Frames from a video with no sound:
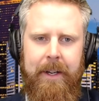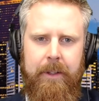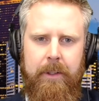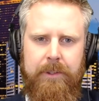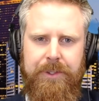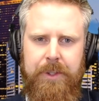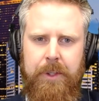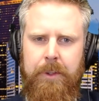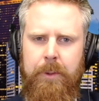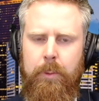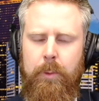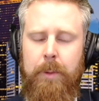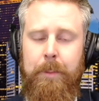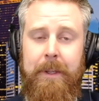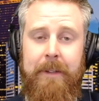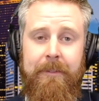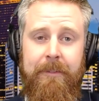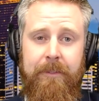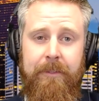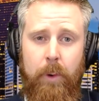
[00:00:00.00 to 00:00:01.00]
medical student would
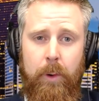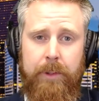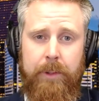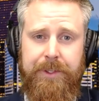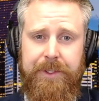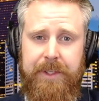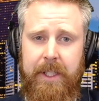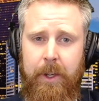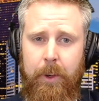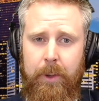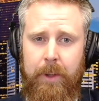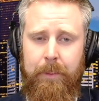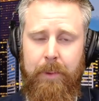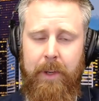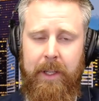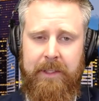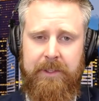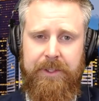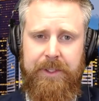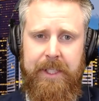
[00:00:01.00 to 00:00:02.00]
be forced to go to a
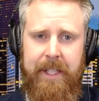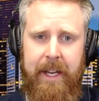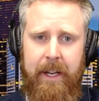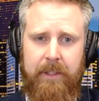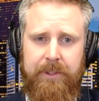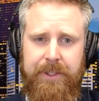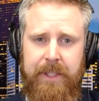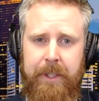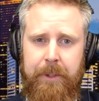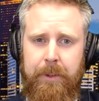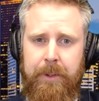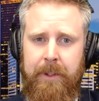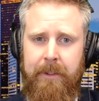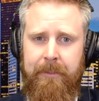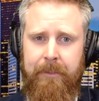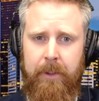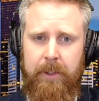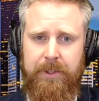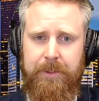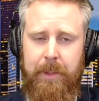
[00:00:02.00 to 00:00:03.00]
pregnancy care center in the
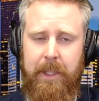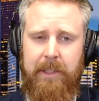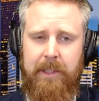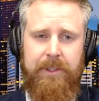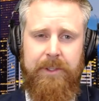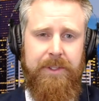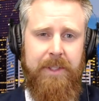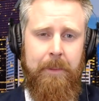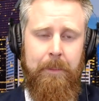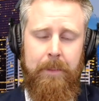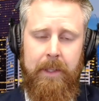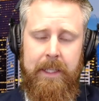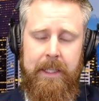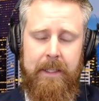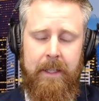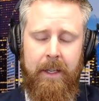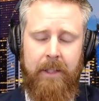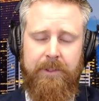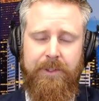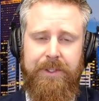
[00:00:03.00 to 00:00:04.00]
first place is
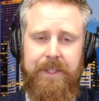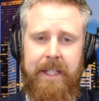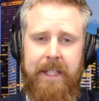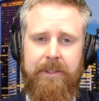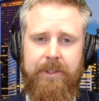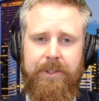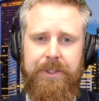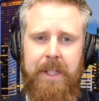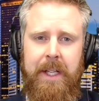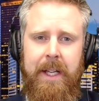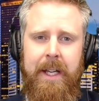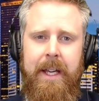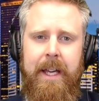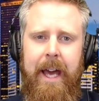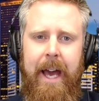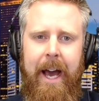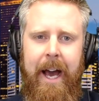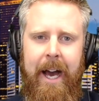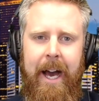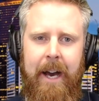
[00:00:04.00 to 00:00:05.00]
complete nonsense.
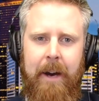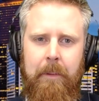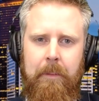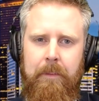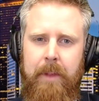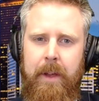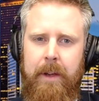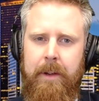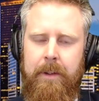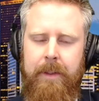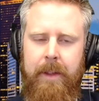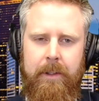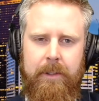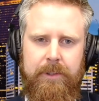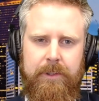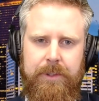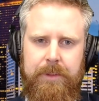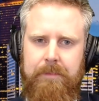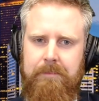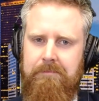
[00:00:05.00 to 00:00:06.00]

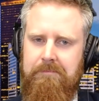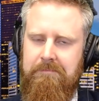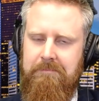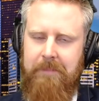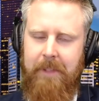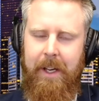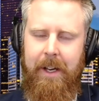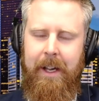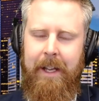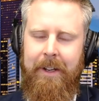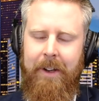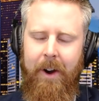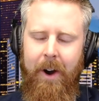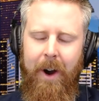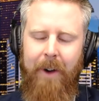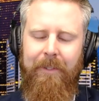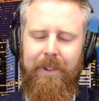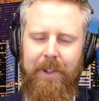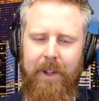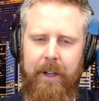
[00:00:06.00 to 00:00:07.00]
There's an
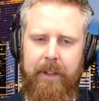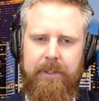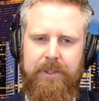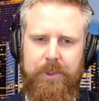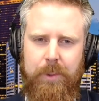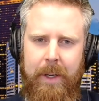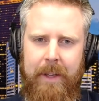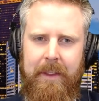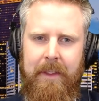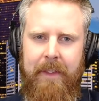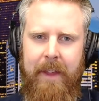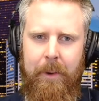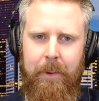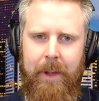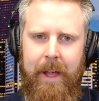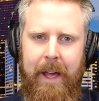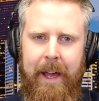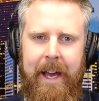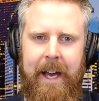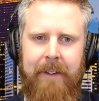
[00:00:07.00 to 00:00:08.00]
awful lot of sway that they
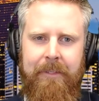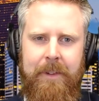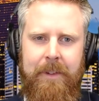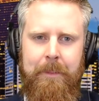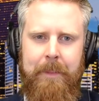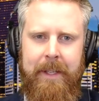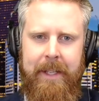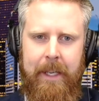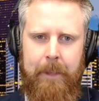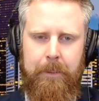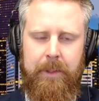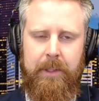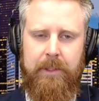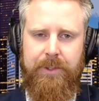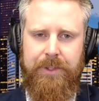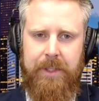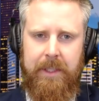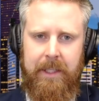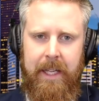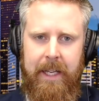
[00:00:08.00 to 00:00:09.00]
will have in being able to
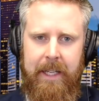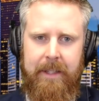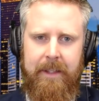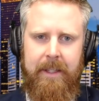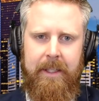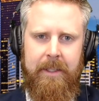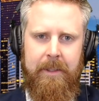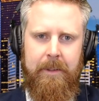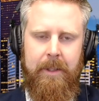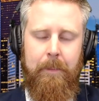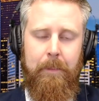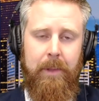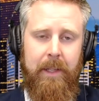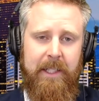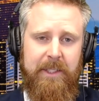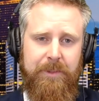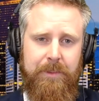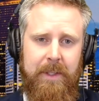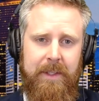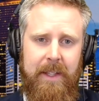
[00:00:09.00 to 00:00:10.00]
select the
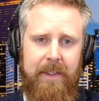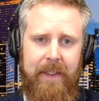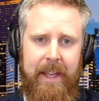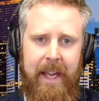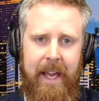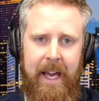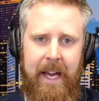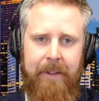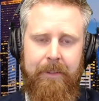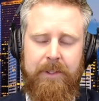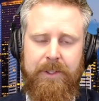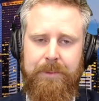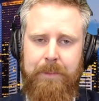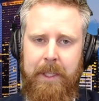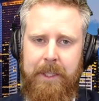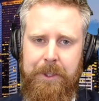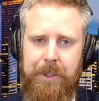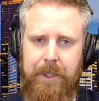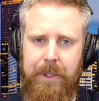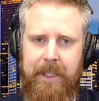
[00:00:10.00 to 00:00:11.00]
placement that they have,
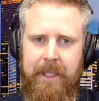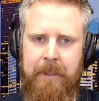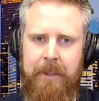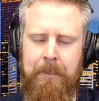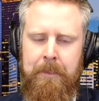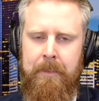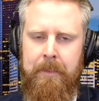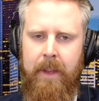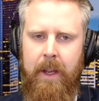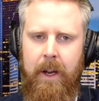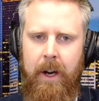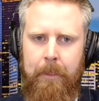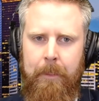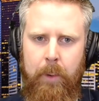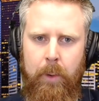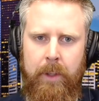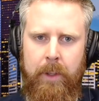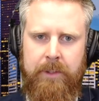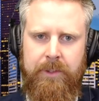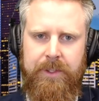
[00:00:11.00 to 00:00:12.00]
especially on
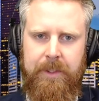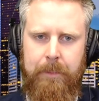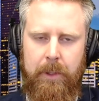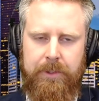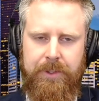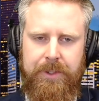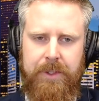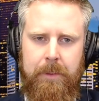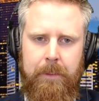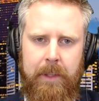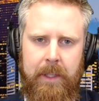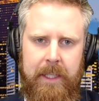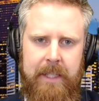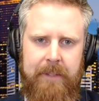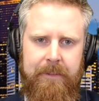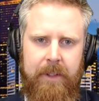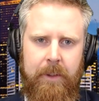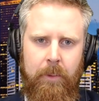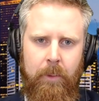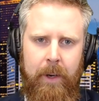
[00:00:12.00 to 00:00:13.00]
points of personal
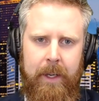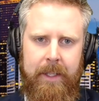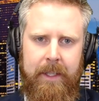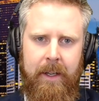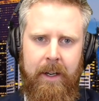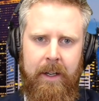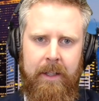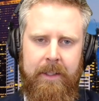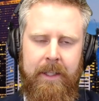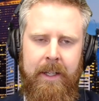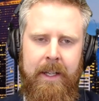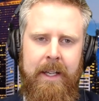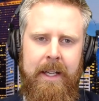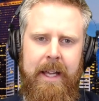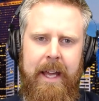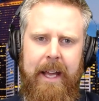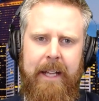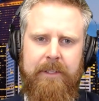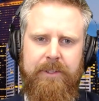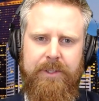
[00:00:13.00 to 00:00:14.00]
belief and whatnot.
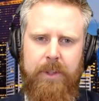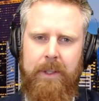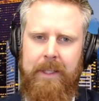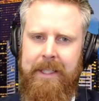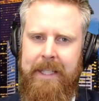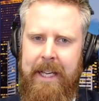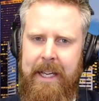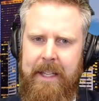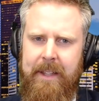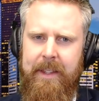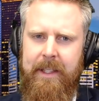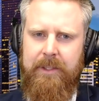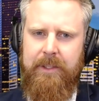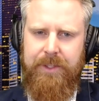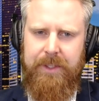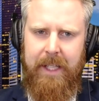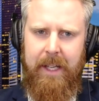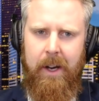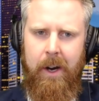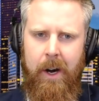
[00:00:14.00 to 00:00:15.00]
And so to take
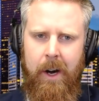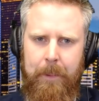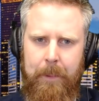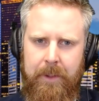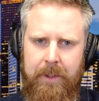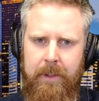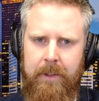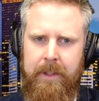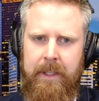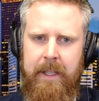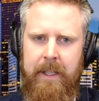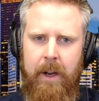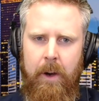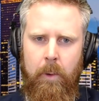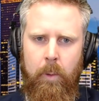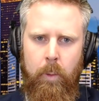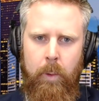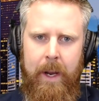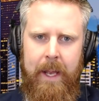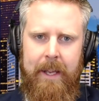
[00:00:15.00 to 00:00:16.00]
this opportunity
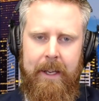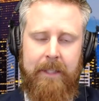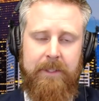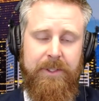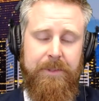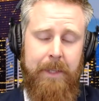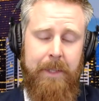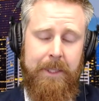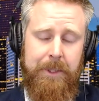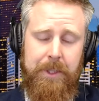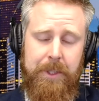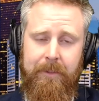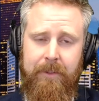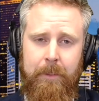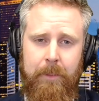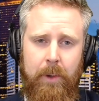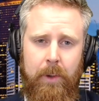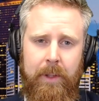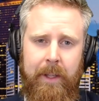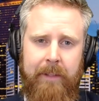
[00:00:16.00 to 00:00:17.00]
away, especially
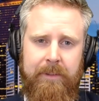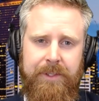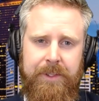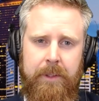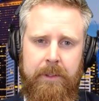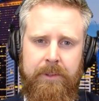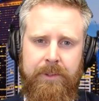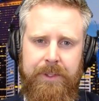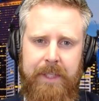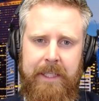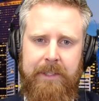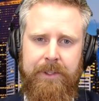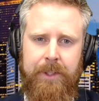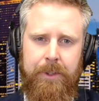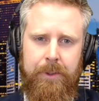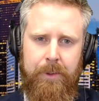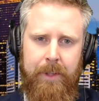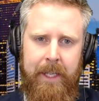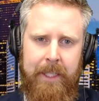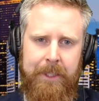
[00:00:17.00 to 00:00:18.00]
from pro-life students, is a
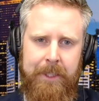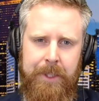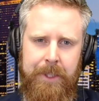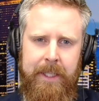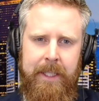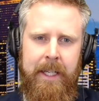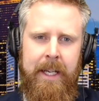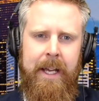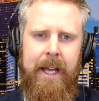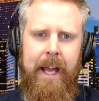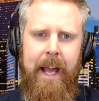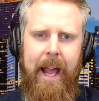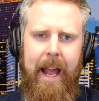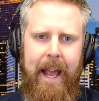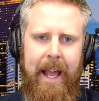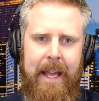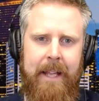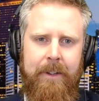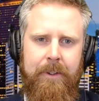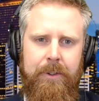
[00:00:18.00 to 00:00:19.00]
tragedy.
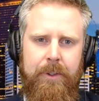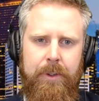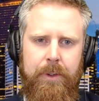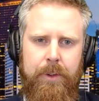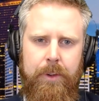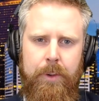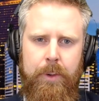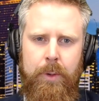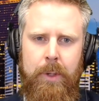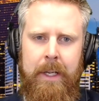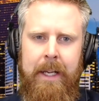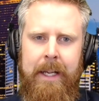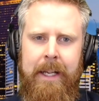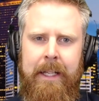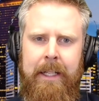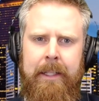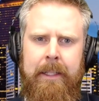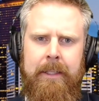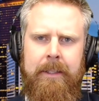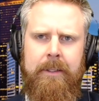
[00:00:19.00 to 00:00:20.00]
And to
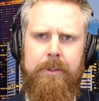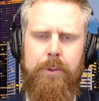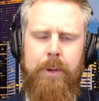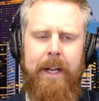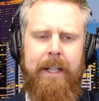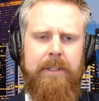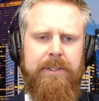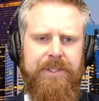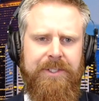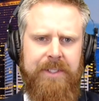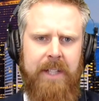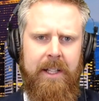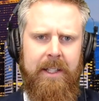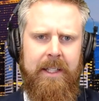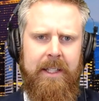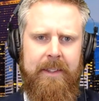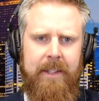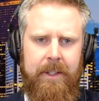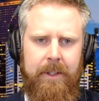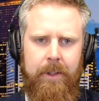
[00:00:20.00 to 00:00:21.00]
try to
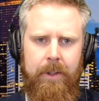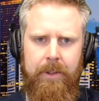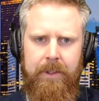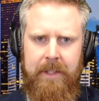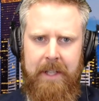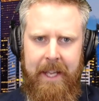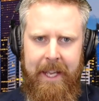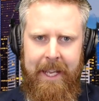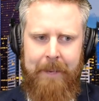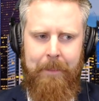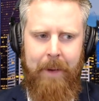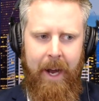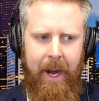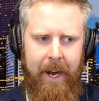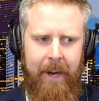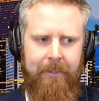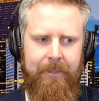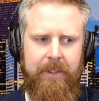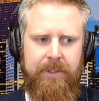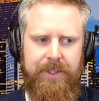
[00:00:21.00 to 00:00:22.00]
sully the good name
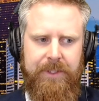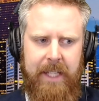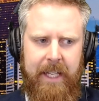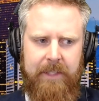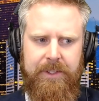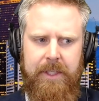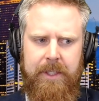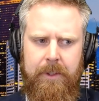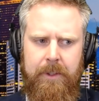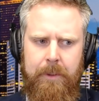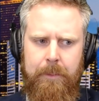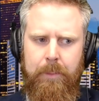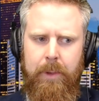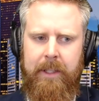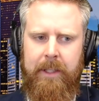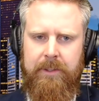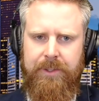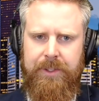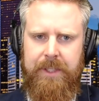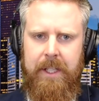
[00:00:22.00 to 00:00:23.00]
of the Saskatoon
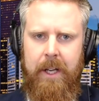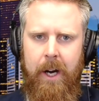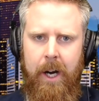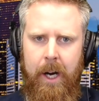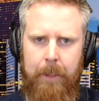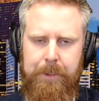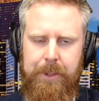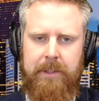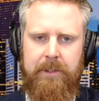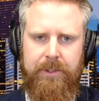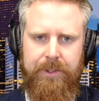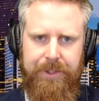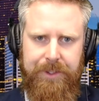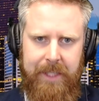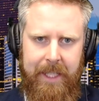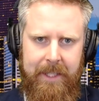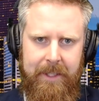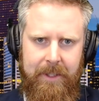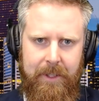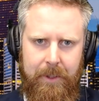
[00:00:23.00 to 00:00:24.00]
Pregnancy Option
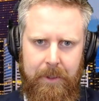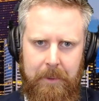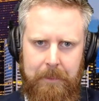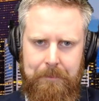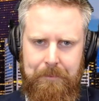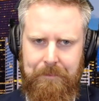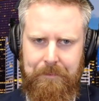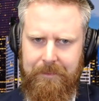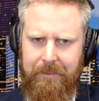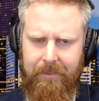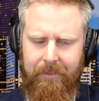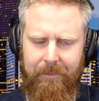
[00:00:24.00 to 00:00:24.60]
Center